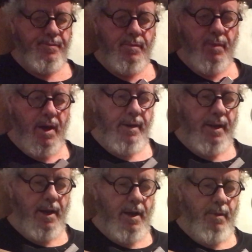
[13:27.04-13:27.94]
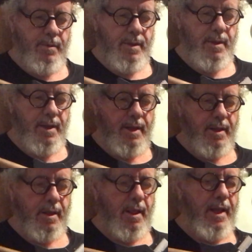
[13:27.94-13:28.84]
But, you know,
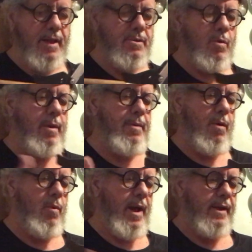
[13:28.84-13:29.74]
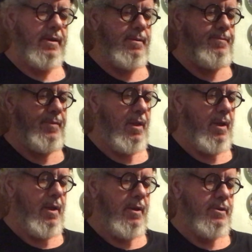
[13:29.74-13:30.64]
the clay is a wee bit wet,
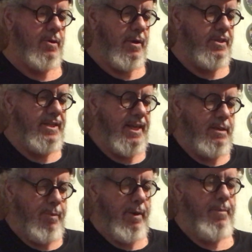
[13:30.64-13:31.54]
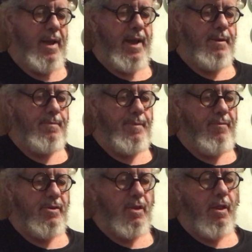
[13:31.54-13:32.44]
so it sticks pretty bad. If
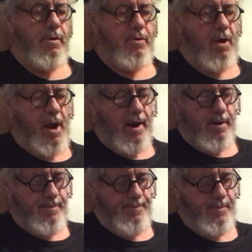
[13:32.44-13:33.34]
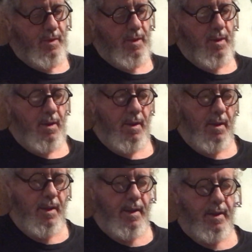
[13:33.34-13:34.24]
it's a little drier,
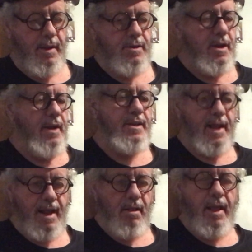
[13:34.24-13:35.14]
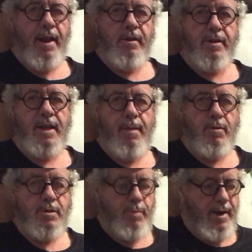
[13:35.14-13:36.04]
and you just kind of take it out and lay it on the table
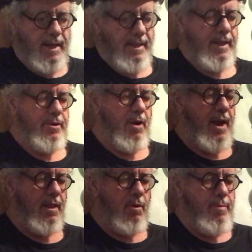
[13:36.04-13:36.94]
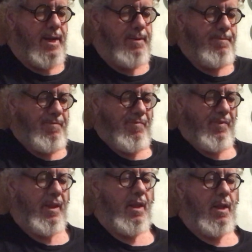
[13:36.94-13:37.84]
and spread it out and let it dry a little bit,
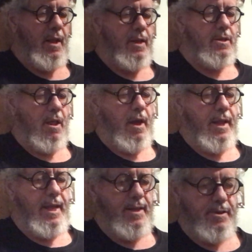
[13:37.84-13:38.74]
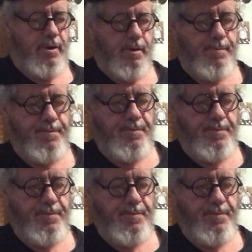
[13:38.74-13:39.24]
it's a lot easier